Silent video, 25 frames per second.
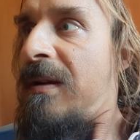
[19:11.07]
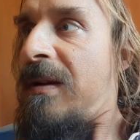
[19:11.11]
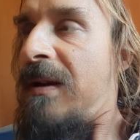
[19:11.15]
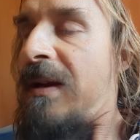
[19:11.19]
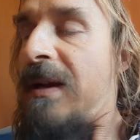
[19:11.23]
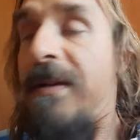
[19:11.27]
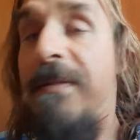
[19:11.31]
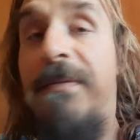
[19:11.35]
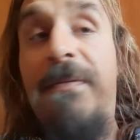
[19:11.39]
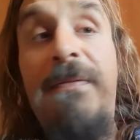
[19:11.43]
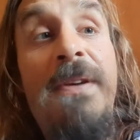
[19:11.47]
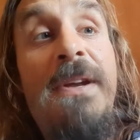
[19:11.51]

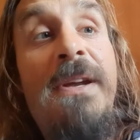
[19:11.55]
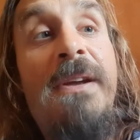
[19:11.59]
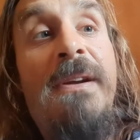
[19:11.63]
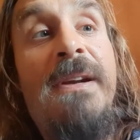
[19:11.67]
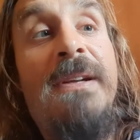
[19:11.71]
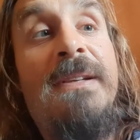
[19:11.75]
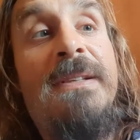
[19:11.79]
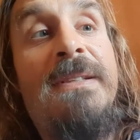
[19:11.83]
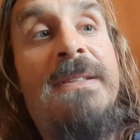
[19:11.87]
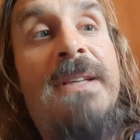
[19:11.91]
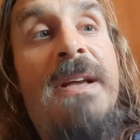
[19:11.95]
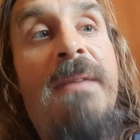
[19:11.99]
And fear
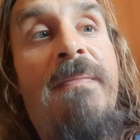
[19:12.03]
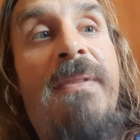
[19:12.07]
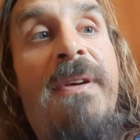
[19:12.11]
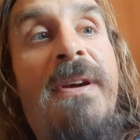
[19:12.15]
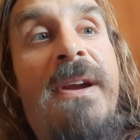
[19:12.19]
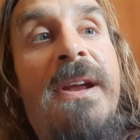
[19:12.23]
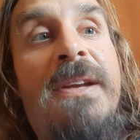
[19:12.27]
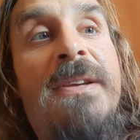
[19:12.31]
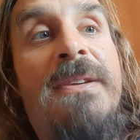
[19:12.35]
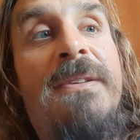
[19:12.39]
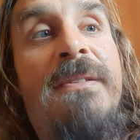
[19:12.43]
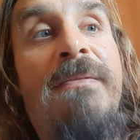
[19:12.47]
is
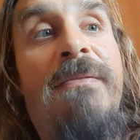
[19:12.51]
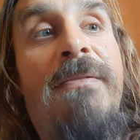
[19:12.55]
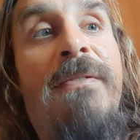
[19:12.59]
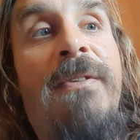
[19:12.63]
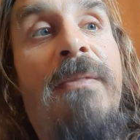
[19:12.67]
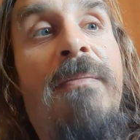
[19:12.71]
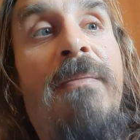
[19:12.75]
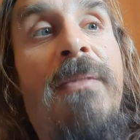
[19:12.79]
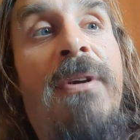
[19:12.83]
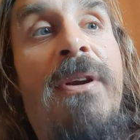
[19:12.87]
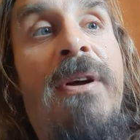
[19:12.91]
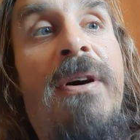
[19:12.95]
separation
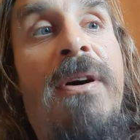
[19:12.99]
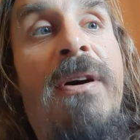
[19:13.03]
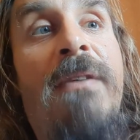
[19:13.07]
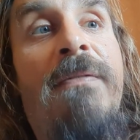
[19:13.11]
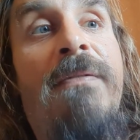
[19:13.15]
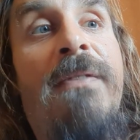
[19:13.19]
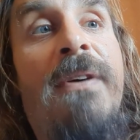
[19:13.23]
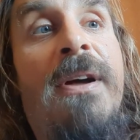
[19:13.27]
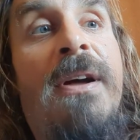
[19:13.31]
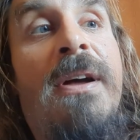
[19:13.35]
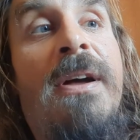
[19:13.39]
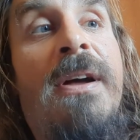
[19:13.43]
from
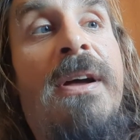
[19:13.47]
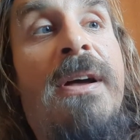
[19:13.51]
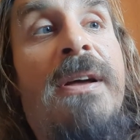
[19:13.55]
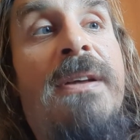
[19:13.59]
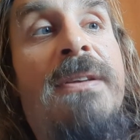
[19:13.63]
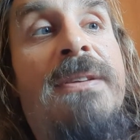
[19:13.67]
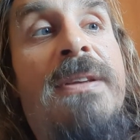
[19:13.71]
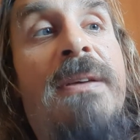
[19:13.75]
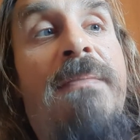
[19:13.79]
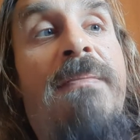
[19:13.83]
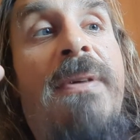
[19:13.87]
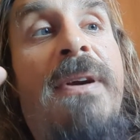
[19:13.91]
love,
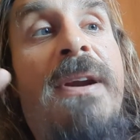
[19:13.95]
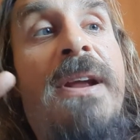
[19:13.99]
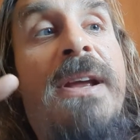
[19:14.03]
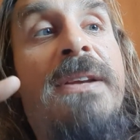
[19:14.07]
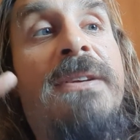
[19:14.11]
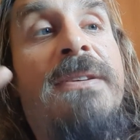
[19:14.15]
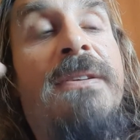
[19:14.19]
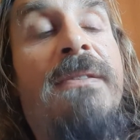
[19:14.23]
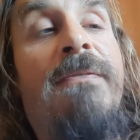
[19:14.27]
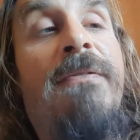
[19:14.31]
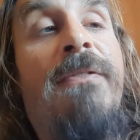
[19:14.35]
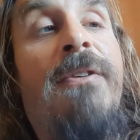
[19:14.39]

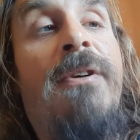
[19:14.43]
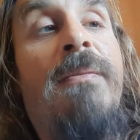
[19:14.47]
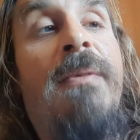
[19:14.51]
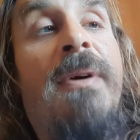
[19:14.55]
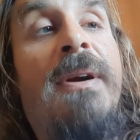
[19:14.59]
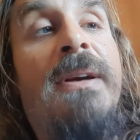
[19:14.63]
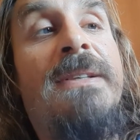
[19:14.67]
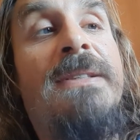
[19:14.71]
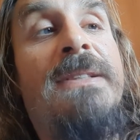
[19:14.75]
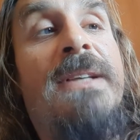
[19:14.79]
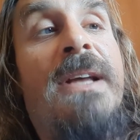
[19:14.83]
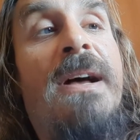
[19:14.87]
separation from
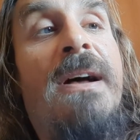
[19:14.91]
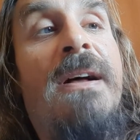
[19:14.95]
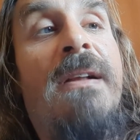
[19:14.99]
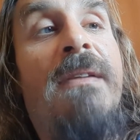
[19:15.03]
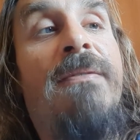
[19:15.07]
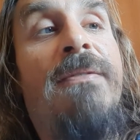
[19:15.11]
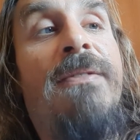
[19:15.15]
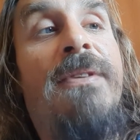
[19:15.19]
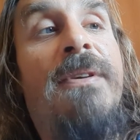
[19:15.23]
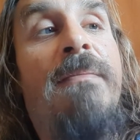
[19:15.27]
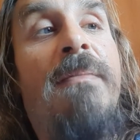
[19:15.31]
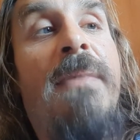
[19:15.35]

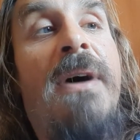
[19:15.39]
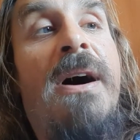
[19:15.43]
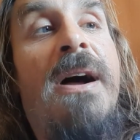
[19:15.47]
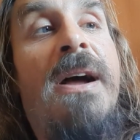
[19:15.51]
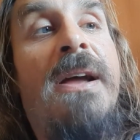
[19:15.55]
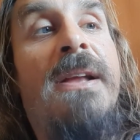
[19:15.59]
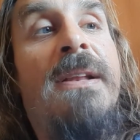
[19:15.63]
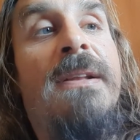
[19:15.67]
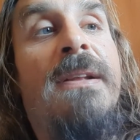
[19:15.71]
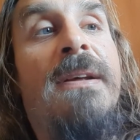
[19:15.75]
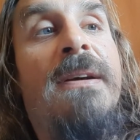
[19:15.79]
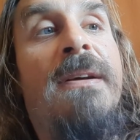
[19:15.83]
ourselves, the
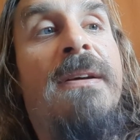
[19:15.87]
mind.